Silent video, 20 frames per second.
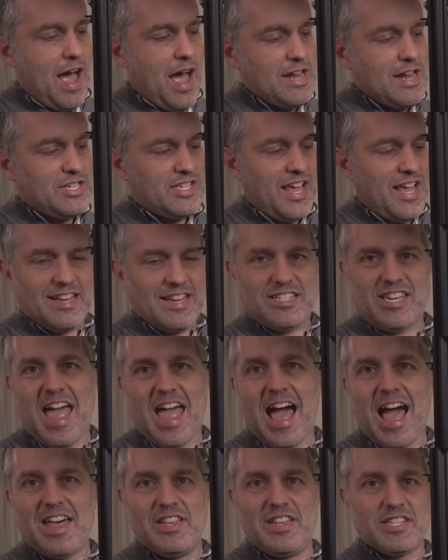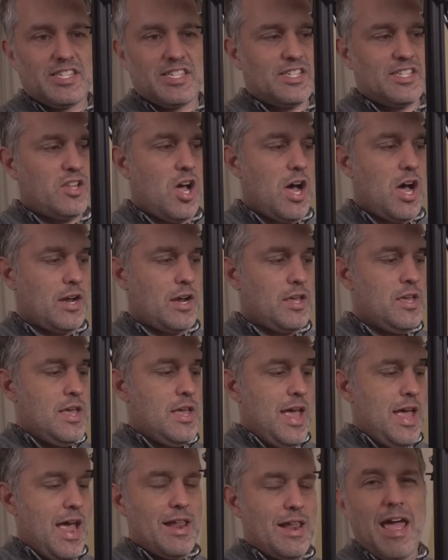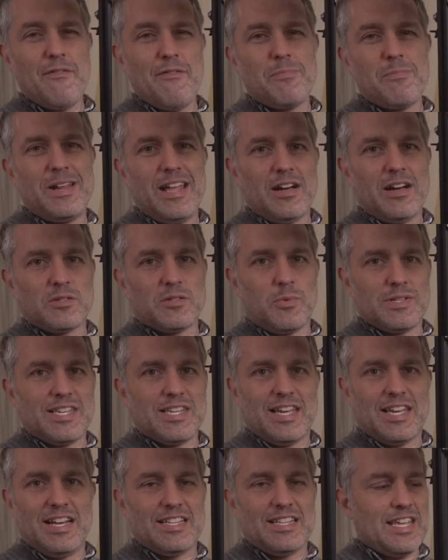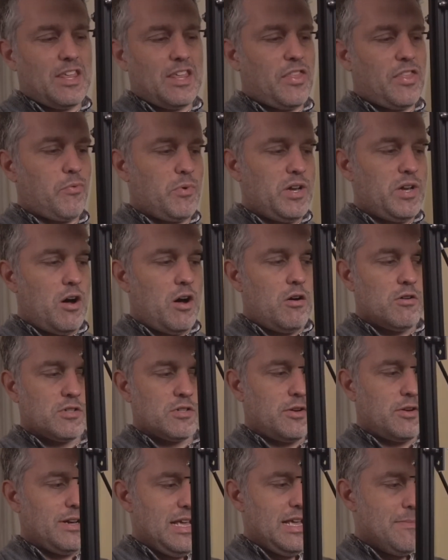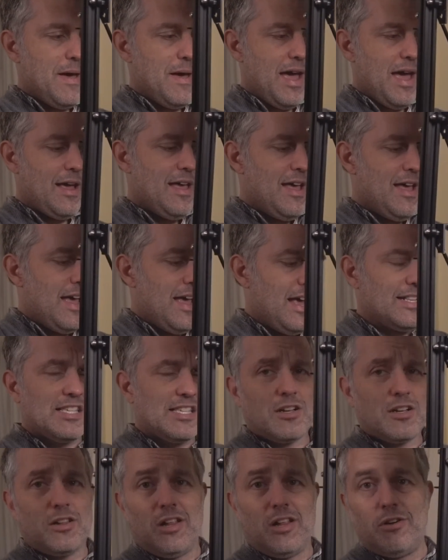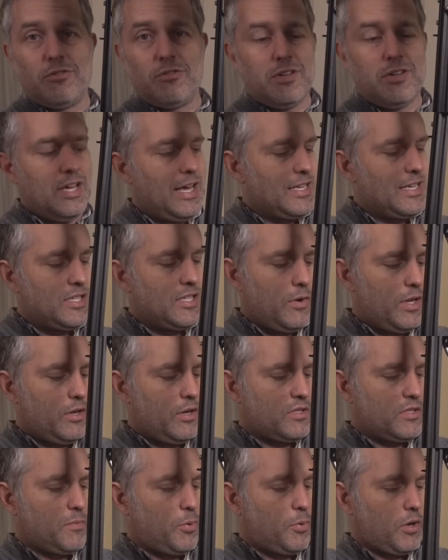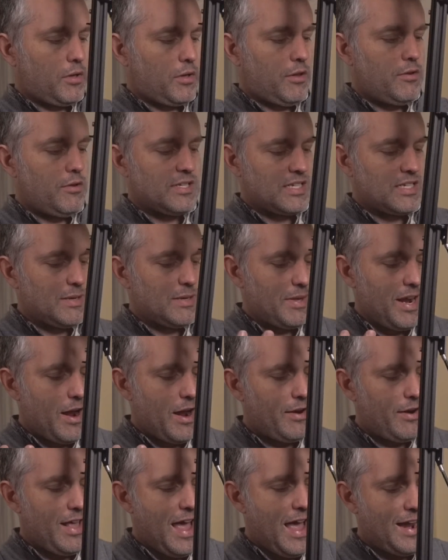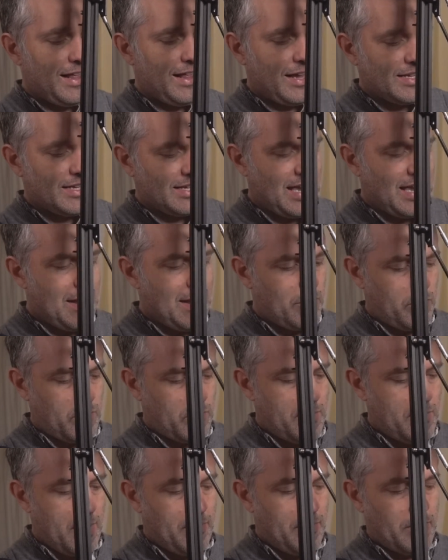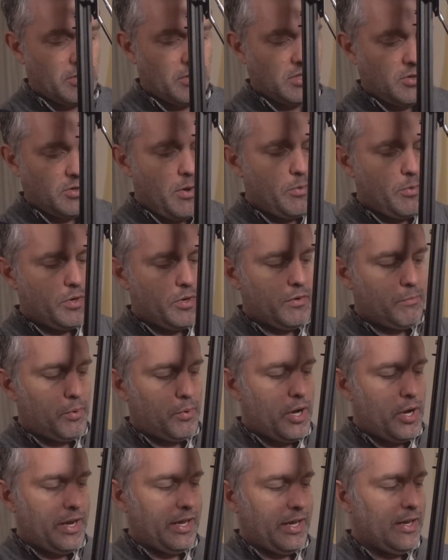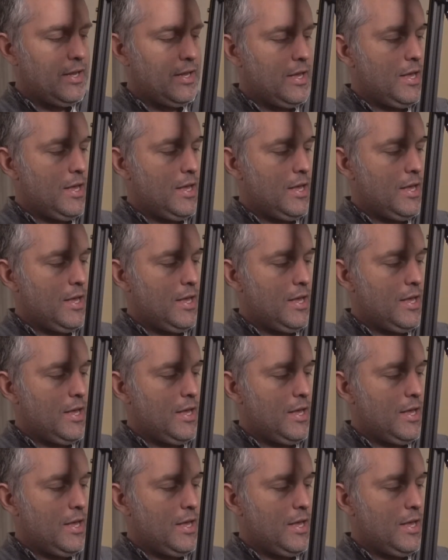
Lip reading: I just had this stock. And everybody else wants to get it. It's like $3 on eBay. It's a clone. You guys know I don't support clones, except that I already had it because it came with one of my printers, so I wouldn't have bought it.